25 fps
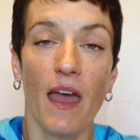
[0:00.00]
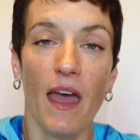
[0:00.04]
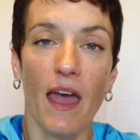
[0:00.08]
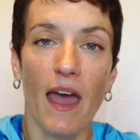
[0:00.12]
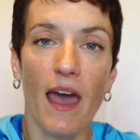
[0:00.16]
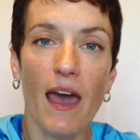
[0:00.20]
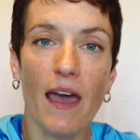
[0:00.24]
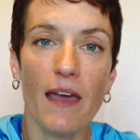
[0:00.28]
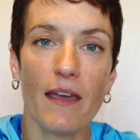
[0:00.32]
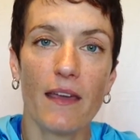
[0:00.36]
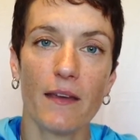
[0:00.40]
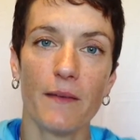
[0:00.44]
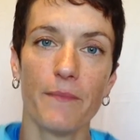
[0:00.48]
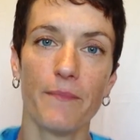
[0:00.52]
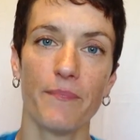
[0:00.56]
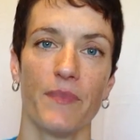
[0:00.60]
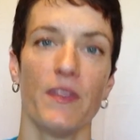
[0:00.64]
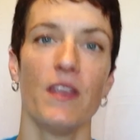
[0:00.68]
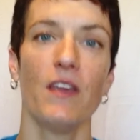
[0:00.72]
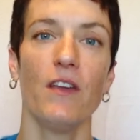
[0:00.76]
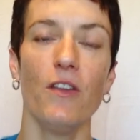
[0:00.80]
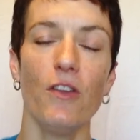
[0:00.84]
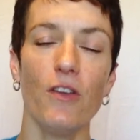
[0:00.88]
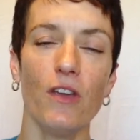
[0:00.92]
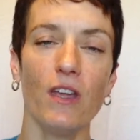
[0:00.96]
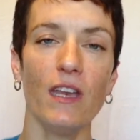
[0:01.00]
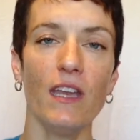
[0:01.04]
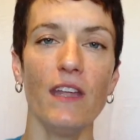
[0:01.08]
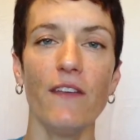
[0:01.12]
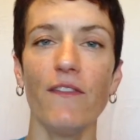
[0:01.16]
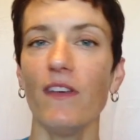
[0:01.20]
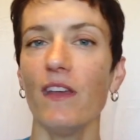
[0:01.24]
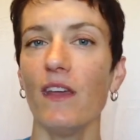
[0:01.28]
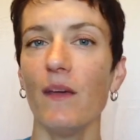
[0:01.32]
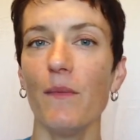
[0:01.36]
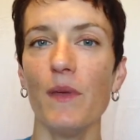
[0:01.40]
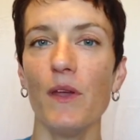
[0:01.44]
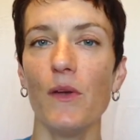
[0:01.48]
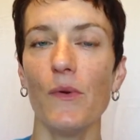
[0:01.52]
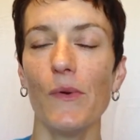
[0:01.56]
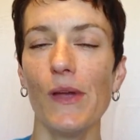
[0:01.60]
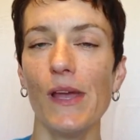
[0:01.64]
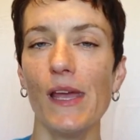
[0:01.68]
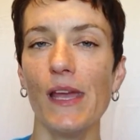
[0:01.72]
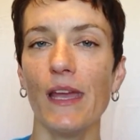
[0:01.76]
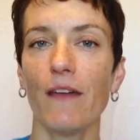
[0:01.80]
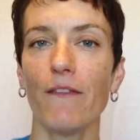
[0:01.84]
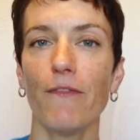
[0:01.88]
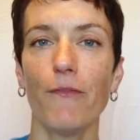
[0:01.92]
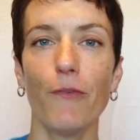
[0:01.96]
Heck, you can even give me a
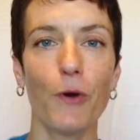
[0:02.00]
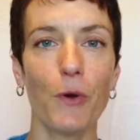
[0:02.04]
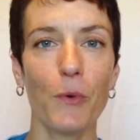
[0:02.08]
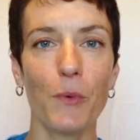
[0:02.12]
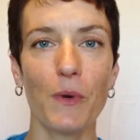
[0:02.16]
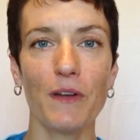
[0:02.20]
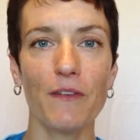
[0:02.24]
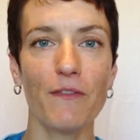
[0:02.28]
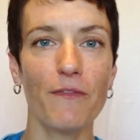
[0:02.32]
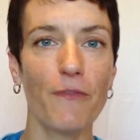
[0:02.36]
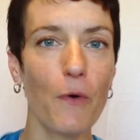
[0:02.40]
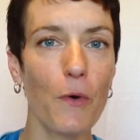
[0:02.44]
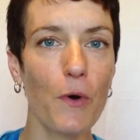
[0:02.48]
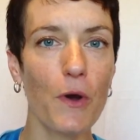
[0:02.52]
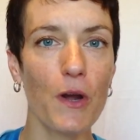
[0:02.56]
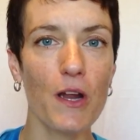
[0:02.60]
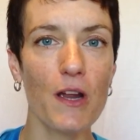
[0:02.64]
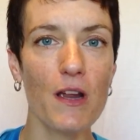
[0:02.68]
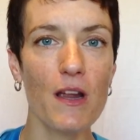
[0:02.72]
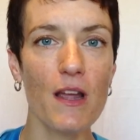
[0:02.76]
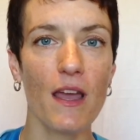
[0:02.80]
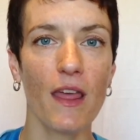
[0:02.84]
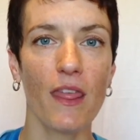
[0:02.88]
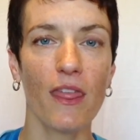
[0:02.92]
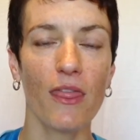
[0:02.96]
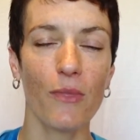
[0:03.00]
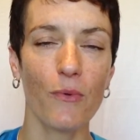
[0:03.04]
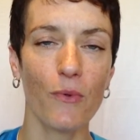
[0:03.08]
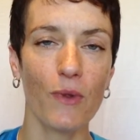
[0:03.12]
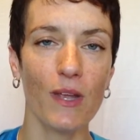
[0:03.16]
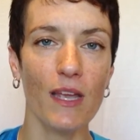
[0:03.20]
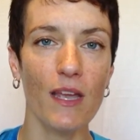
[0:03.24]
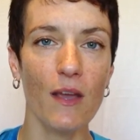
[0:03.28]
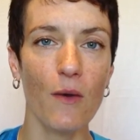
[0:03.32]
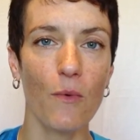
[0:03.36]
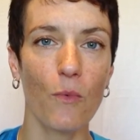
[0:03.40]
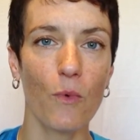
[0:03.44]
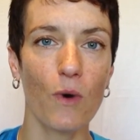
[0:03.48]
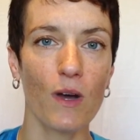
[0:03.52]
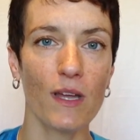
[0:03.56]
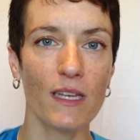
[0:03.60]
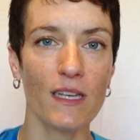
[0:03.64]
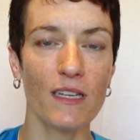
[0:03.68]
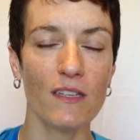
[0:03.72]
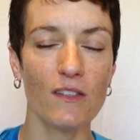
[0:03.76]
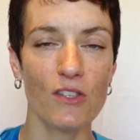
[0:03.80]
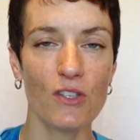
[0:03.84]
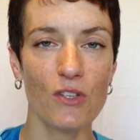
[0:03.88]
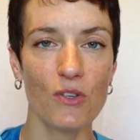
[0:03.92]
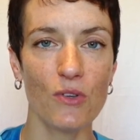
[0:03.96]
ring at
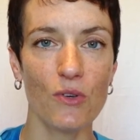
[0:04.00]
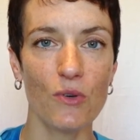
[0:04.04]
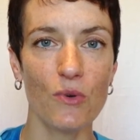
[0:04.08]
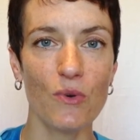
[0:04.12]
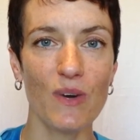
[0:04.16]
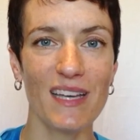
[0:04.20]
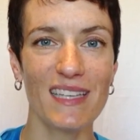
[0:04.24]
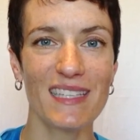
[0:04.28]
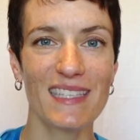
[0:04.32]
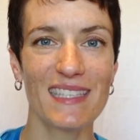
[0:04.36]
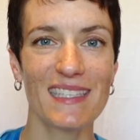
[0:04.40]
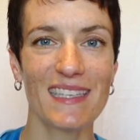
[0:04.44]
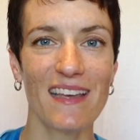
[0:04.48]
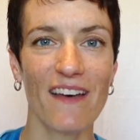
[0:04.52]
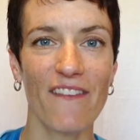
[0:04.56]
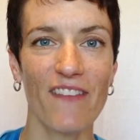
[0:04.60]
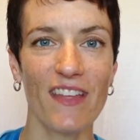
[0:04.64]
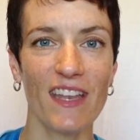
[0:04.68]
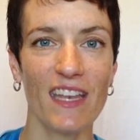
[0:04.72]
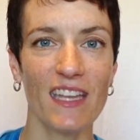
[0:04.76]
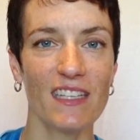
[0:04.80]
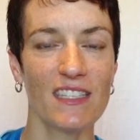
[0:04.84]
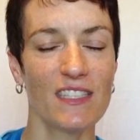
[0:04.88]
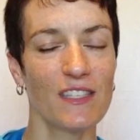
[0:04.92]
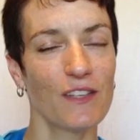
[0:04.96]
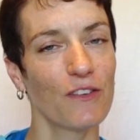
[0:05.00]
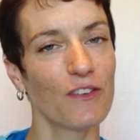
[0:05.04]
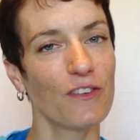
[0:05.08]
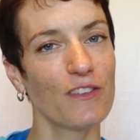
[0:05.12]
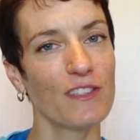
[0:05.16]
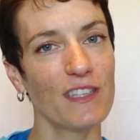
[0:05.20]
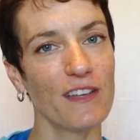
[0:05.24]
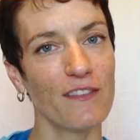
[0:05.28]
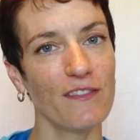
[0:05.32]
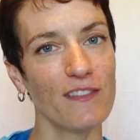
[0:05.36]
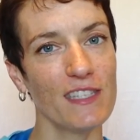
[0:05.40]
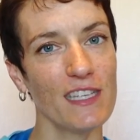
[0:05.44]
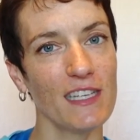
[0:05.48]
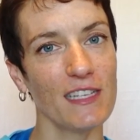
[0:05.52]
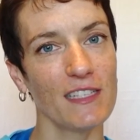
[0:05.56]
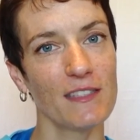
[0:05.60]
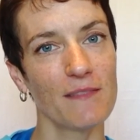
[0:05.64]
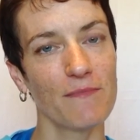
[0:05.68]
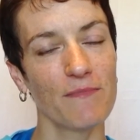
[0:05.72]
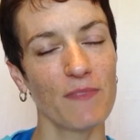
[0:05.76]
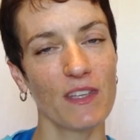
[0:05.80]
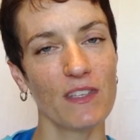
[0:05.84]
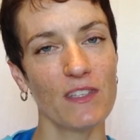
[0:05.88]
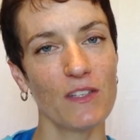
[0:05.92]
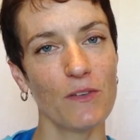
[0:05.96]
414-312-7076.
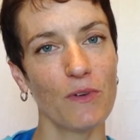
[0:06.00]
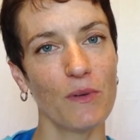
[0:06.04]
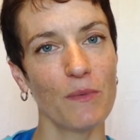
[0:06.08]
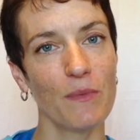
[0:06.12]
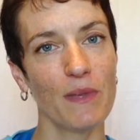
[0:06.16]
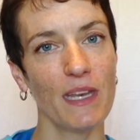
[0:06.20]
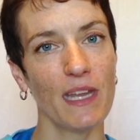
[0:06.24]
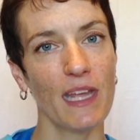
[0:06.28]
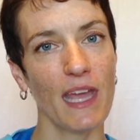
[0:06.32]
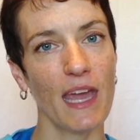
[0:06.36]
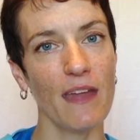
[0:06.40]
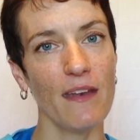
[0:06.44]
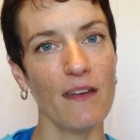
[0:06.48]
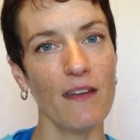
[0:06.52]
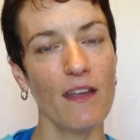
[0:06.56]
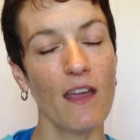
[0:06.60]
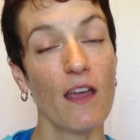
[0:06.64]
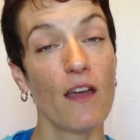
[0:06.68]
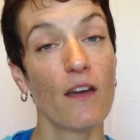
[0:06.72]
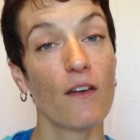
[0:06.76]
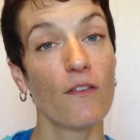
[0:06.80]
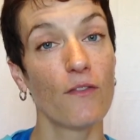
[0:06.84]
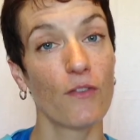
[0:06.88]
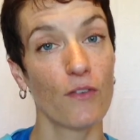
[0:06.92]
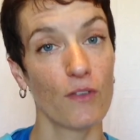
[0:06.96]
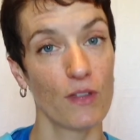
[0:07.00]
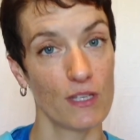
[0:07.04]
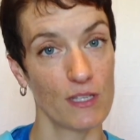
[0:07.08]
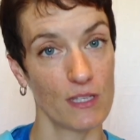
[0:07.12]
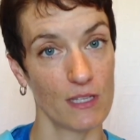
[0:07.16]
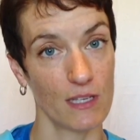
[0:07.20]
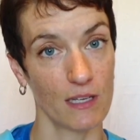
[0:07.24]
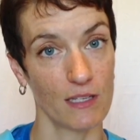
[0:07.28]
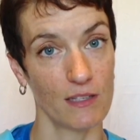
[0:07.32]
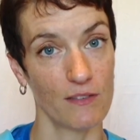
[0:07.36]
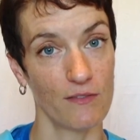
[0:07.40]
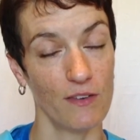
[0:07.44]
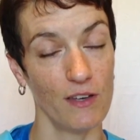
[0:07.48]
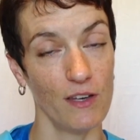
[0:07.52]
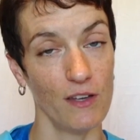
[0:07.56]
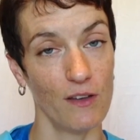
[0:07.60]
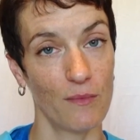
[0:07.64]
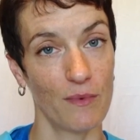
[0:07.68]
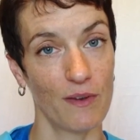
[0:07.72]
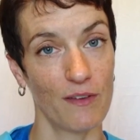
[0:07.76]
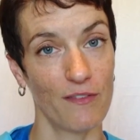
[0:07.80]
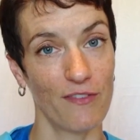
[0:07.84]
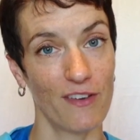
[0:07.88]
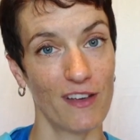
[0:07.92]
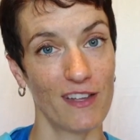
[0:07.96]
Until we meet again for this next video,
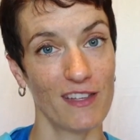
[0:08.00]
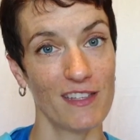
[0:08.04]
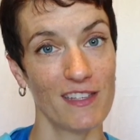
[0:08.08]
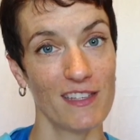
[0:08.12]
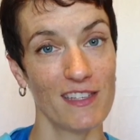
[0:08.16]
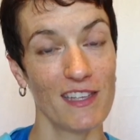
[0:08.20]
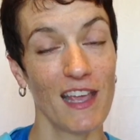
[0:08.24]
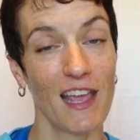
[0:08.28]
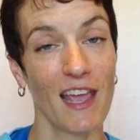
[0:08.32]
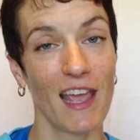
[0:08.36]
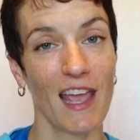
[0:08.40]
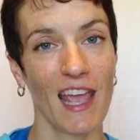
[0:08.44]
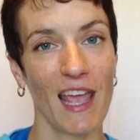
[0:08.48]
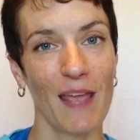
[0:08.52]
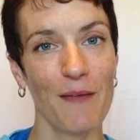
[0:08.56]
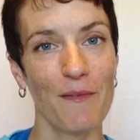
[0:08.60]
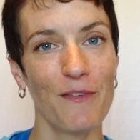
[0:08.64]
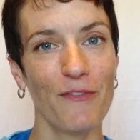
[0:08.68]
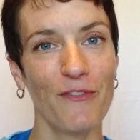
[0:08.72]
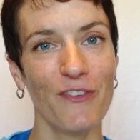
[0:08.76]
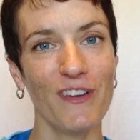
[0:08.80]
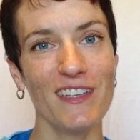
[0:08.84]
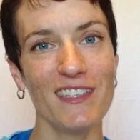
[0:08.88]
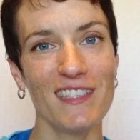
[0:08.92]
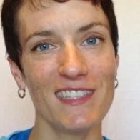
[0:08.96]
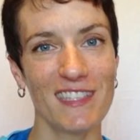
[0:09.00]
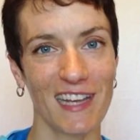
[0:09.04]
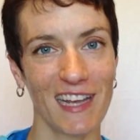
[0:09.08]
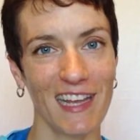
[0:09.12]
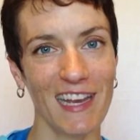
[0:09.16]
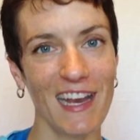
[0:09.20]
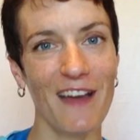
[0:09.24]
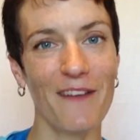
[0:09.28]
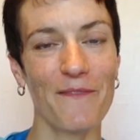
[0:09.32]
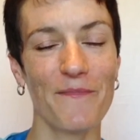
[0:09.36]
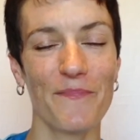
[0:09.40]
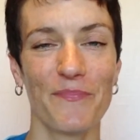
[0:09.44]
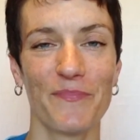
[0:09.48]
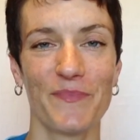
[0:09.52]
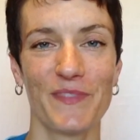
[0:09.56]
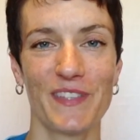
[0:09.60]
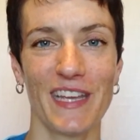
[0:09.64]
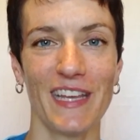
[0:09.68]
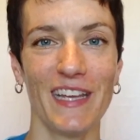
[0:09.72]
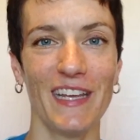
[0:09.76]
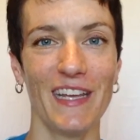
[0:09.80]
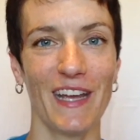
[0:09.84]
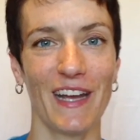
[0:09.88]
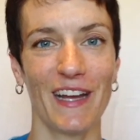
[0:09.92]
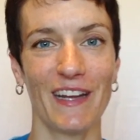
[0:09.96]
my friends. Amy Friese, check it out.
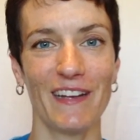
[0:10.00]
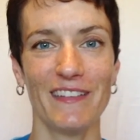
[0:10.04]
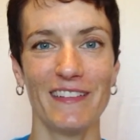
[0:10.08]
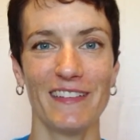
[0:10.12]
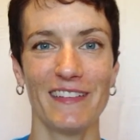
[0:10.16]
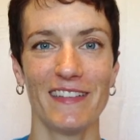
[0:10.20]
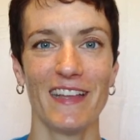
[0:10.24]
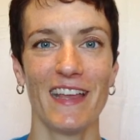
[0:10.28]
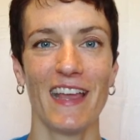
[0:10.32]
Take care.